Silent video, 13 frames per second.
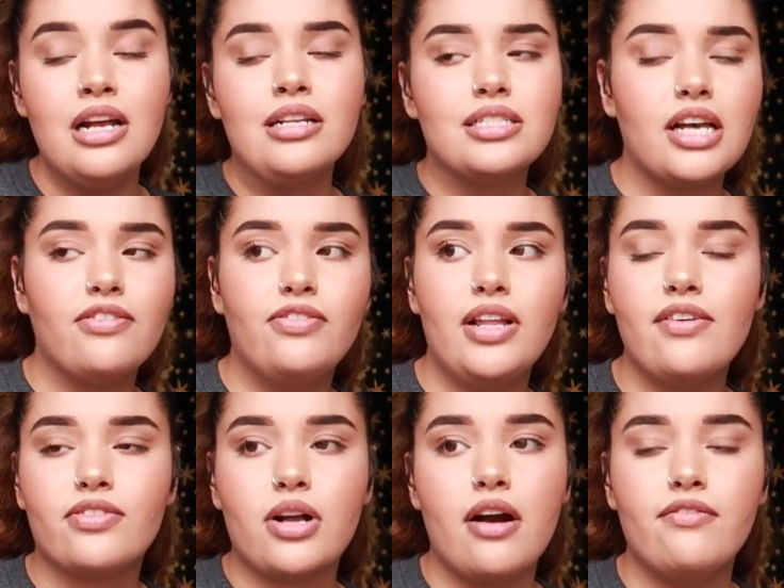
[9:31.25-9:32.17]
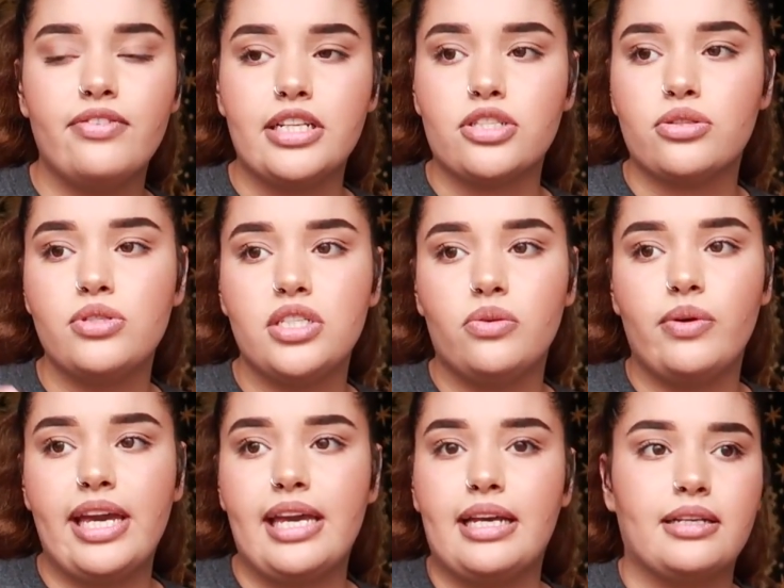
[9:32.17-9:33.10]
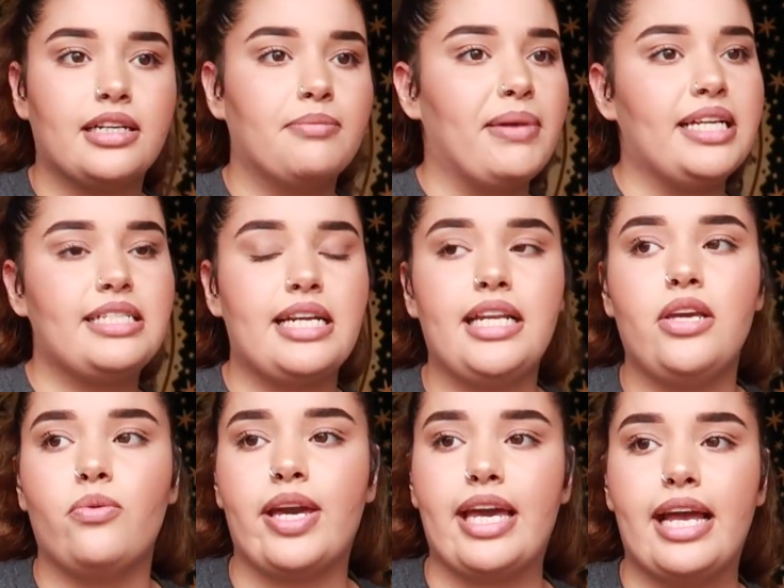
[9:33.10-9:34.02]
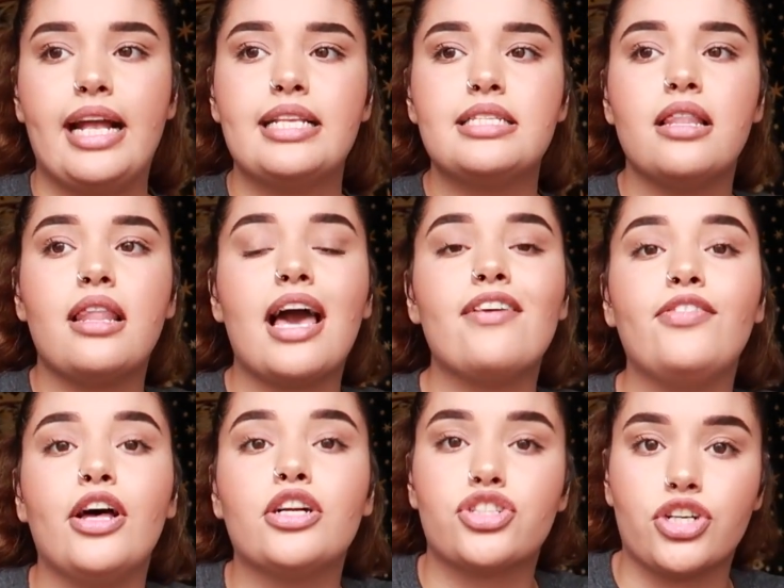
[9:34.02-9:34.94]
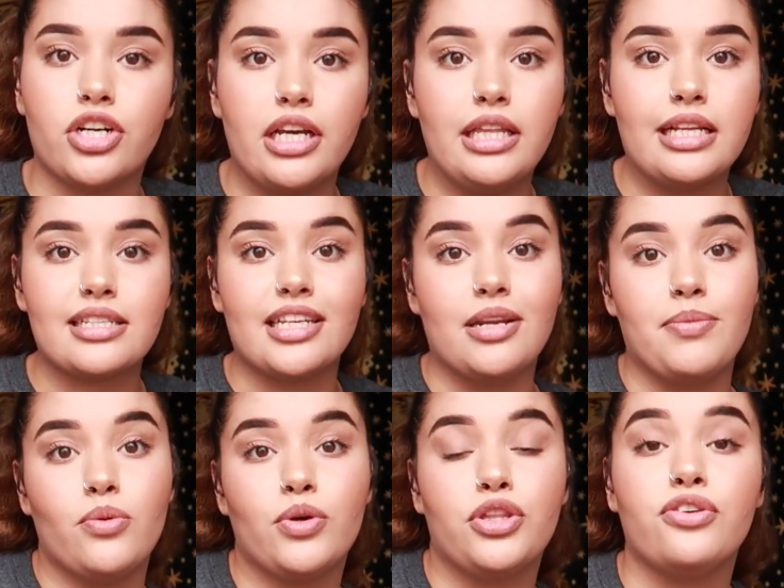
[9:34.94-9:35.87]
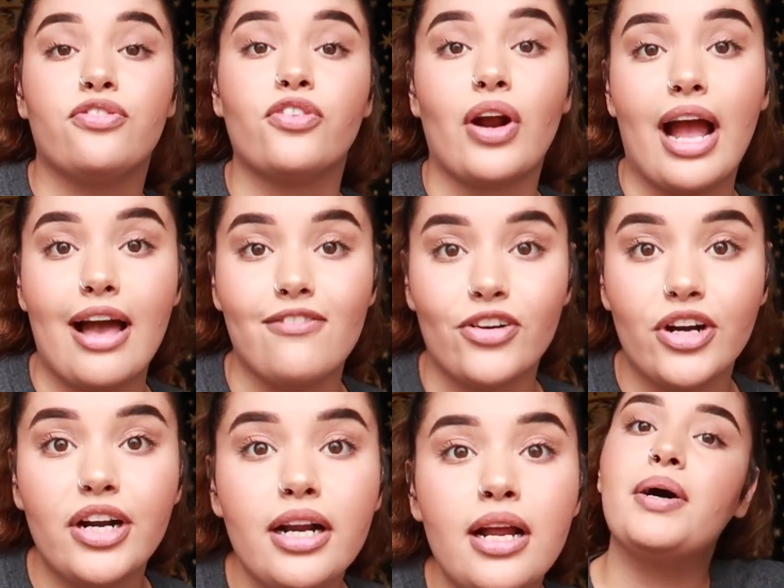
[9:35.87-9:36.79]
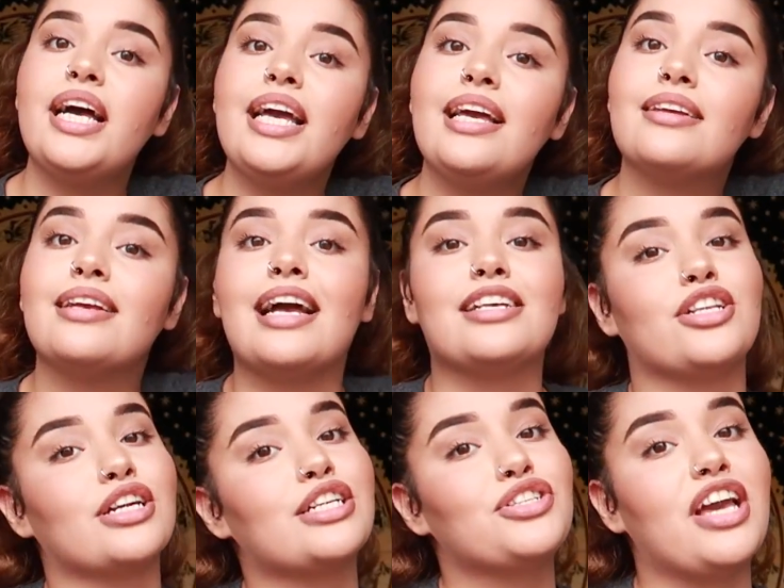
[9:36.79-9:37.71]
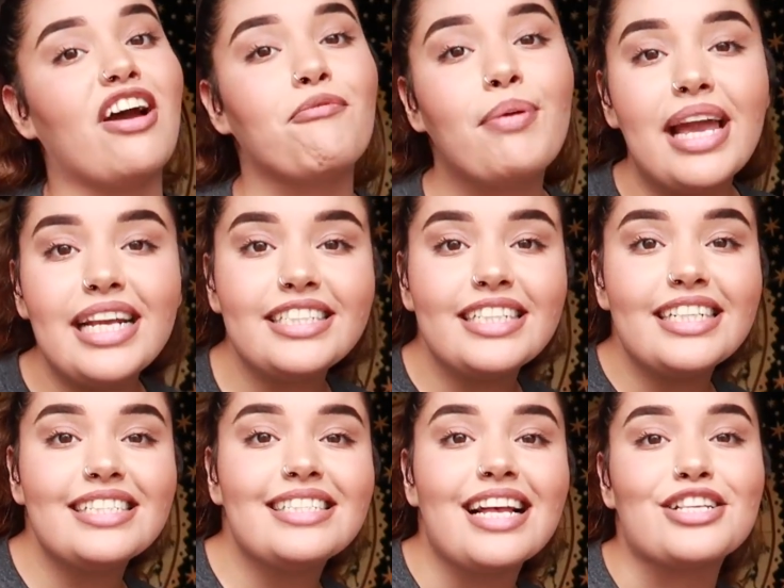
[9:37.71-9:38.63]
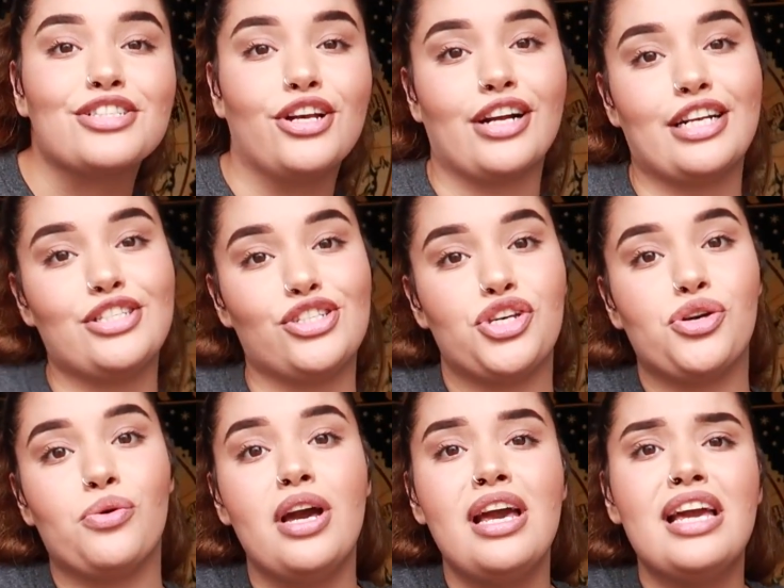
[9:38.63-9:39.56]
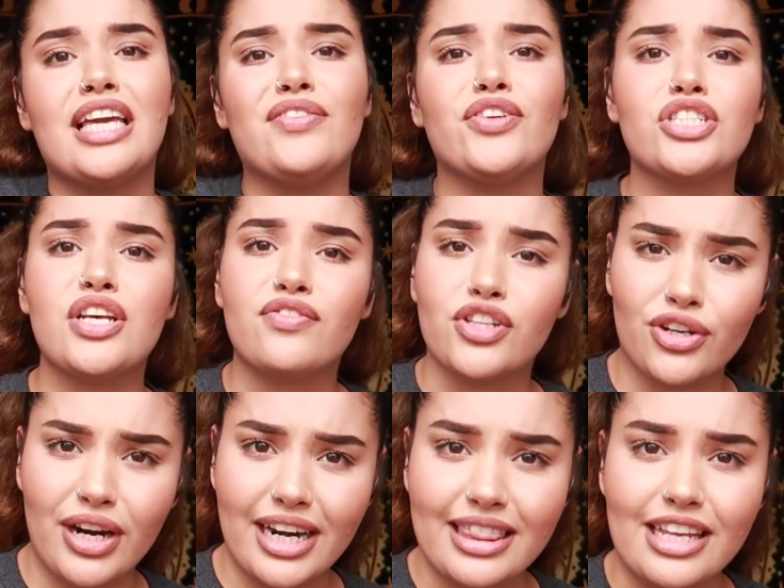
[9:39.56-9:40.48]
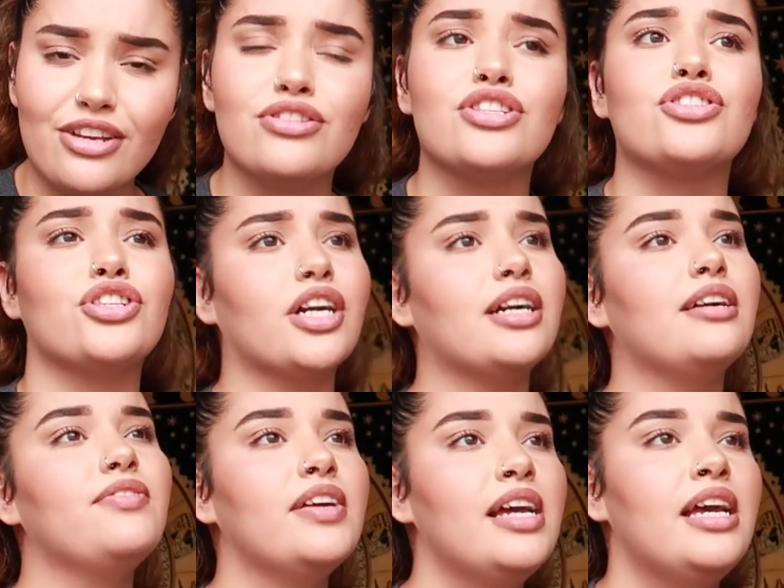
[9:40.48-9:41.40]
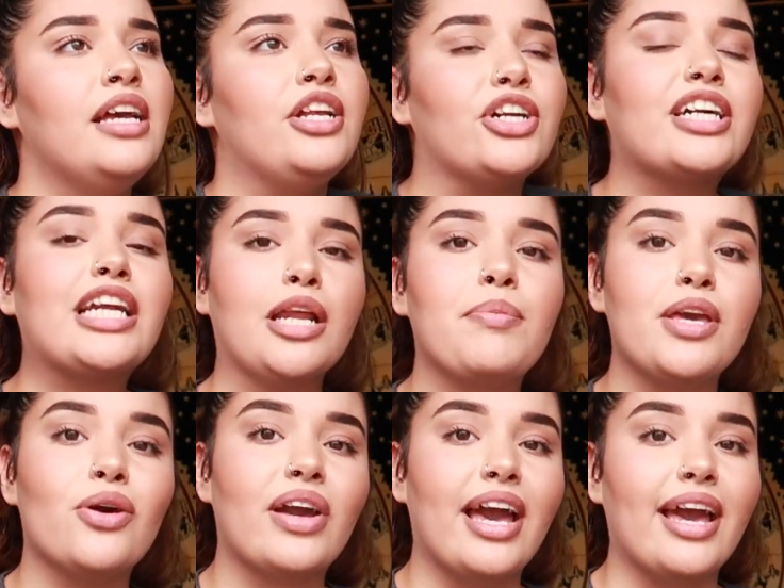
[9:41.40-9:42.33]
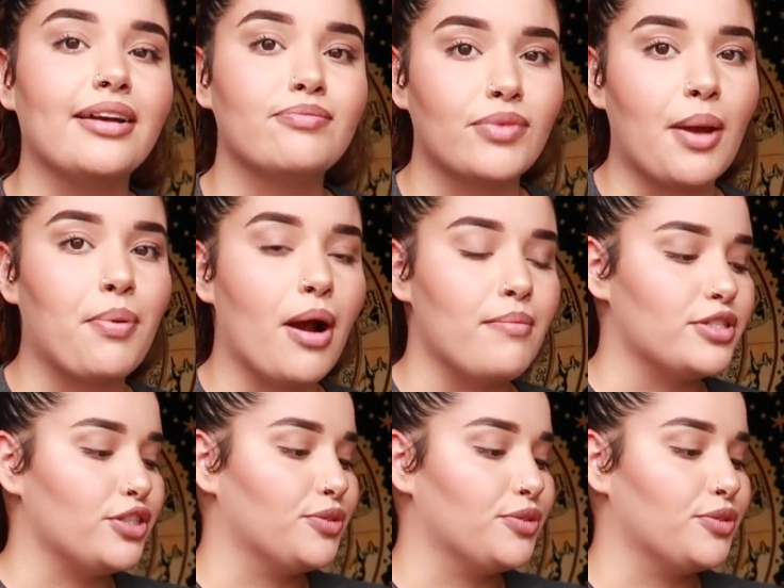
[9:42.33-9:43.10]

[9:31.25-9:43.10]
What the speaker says: Self-love, confidence, losing weight, maintaining weight, it's a lifelong journey that's gonna be with you forever. But as long as you have patience, as long as you give yourself the credit that you deserve, you're gonna be okay, I promise